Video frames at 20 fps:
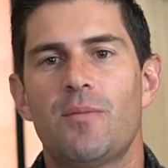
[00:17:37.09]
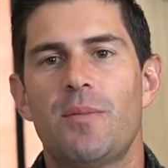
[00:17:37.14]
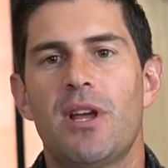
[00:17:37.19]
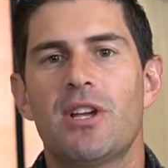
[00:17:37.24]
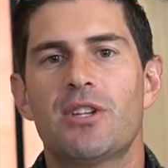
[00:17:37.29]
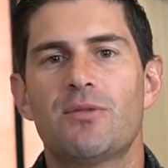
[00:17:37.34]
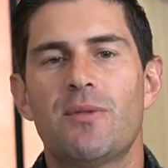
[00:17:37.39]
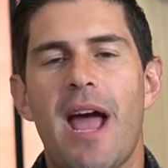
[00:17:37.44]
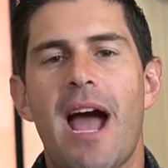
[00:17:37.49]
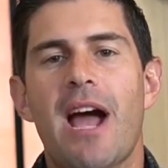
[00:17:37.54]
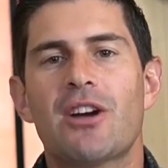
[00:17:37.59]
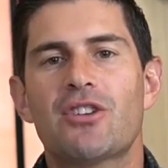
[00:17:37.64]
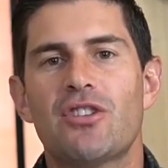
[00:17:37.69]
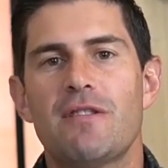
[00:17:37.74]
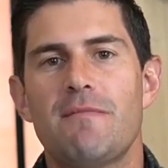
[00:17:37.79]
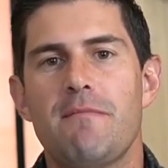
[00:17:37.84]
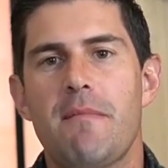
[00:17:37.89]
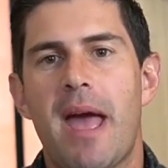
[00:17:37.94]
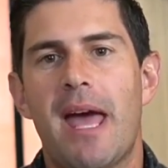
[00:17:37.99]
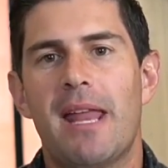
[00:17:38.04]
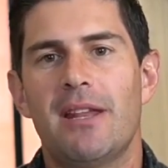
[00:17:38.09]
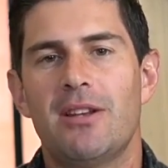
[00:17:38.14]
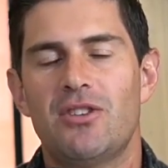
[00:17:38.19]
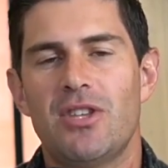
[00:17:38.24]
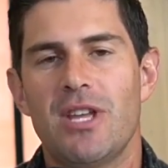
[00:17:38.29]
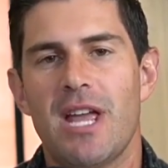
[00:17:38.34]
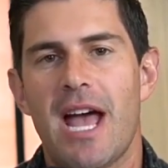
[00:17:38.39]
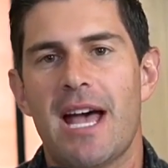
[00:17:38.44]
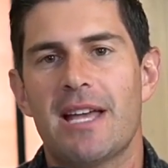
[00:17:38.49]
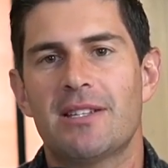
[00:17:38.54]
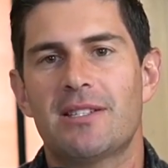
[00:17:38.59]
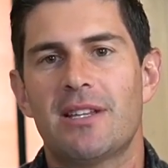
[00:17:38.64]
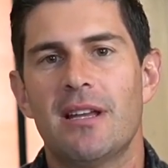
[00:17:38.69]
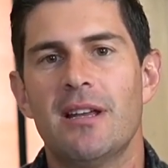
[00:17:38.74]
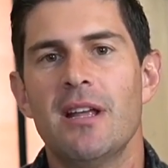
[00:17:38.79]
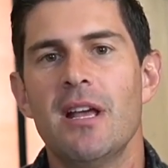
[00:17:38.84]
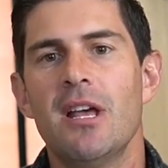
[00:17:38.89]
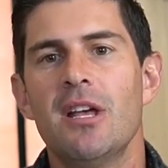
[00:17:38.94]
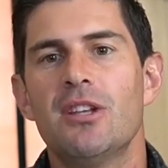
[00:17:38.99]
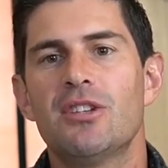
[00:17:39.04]
because we actually manage the asset.
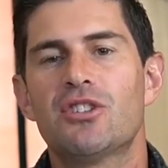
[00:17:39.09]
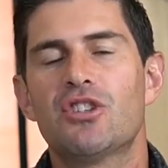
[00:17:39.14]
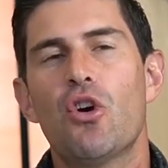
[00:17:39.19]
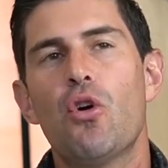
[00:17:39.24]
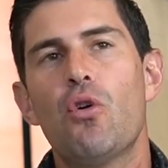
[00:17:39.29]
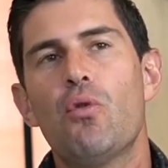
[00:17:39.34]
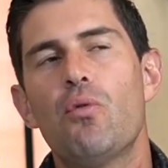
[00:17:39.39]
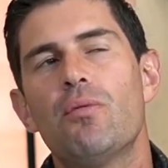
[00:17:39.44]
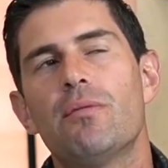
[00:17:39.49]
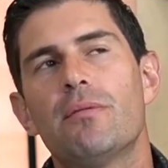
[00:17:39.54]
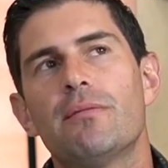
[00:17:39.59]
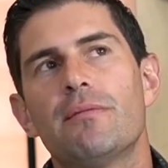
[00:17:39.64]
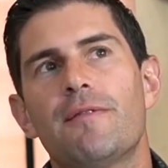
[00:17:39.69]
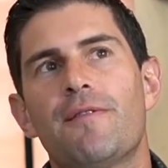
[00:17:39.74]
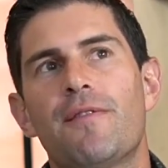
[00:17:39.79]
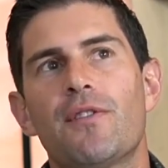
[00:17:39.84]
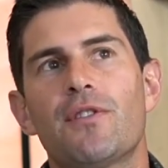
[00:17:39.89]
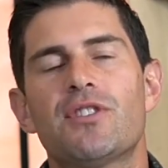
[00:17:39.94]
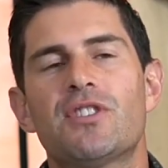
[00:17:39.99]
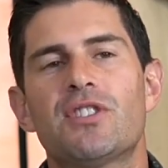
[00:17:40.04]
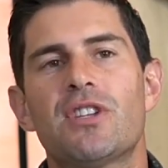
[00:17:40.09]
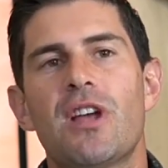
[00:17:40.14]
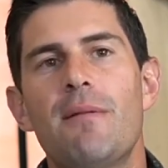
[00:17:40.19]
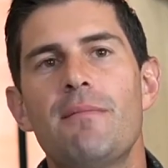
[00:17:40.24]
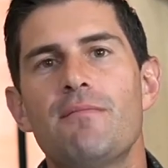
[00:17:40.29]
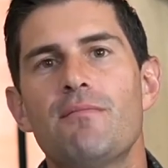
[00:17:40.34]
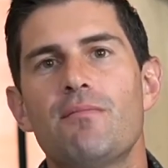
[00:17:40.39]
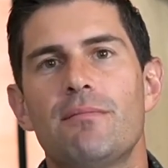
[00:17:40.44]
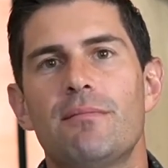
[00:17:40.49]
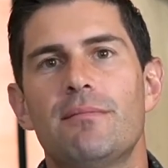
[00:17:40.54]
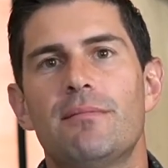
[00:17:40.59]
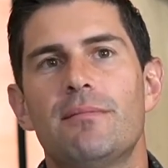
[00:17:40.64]
So for some